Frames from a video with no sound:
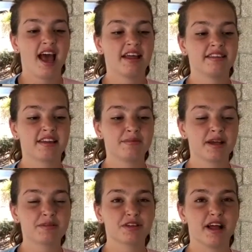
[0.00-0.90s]
and
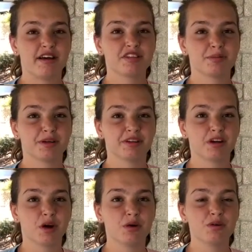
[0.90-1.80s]
sometimes they'll have to bring
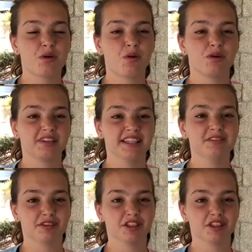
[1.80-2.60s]
their own or leave